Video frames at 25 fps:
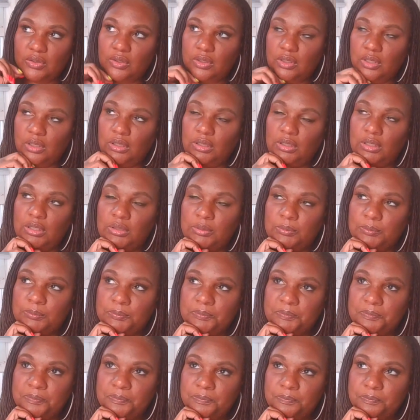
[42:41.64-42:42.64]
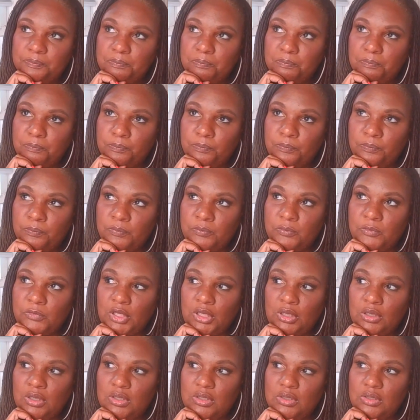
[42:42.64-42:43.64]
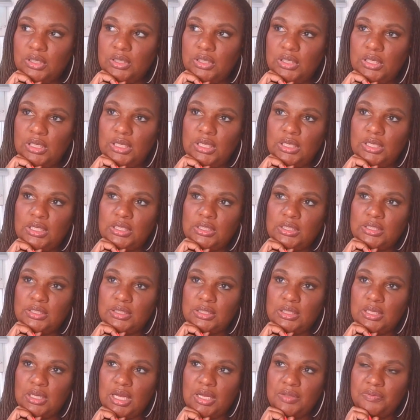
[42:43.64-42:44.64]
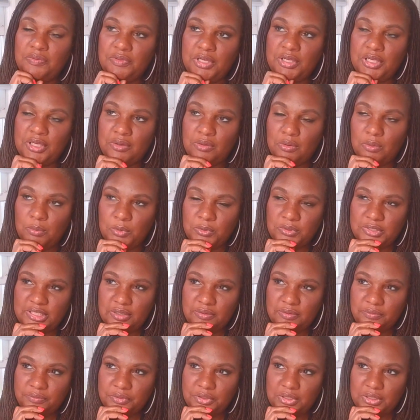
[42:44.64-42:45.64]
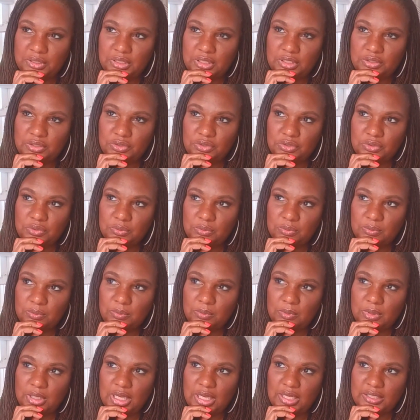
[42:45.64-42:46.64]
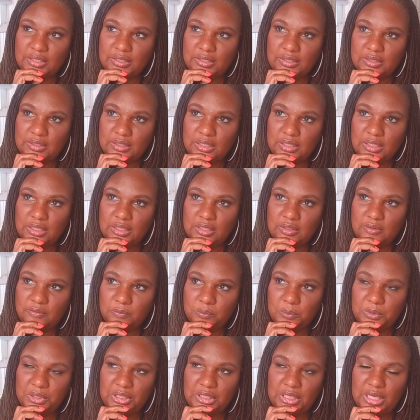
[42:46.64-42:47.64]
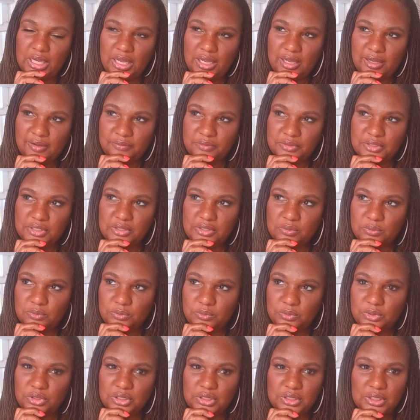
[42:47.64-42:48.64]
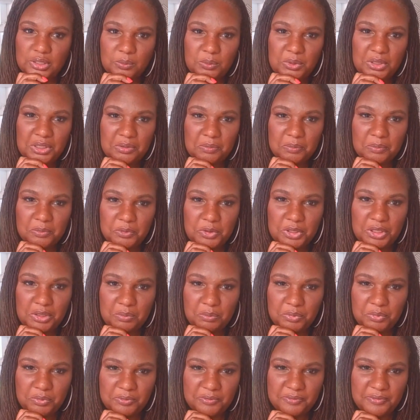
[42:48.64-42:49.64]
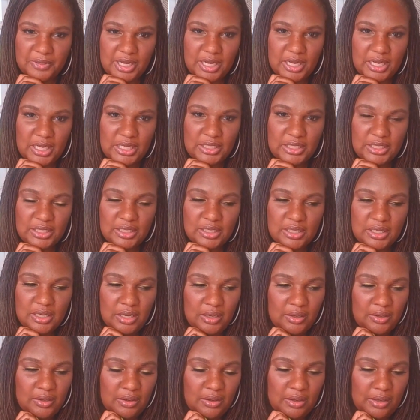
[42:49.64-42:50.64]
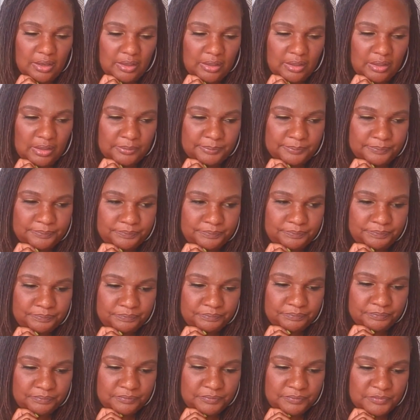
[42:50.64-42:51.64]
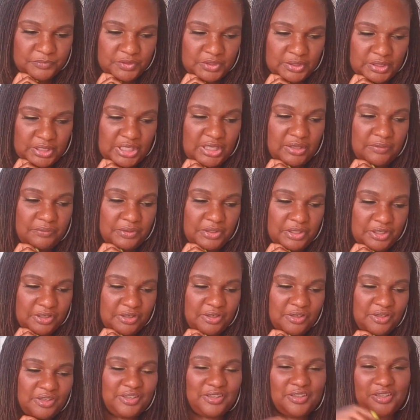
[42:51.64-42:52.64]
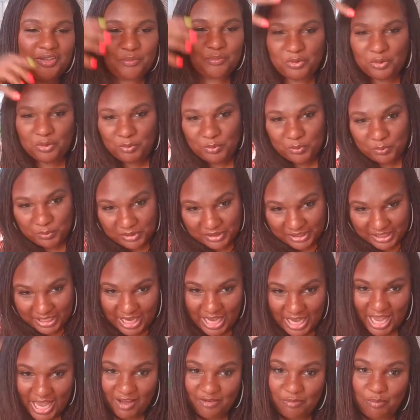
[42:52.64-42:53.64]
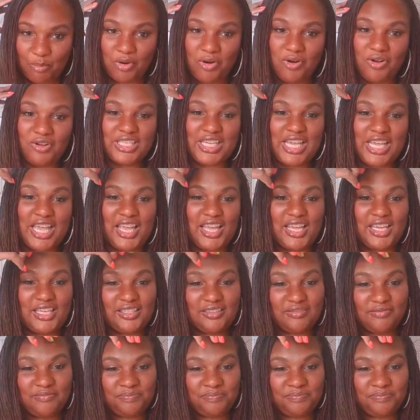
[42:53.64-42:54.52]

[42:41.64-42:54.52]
um there is, I think, almost every issue I can think of, we have a solution that we can provide. Um Even the woman with the half bald head.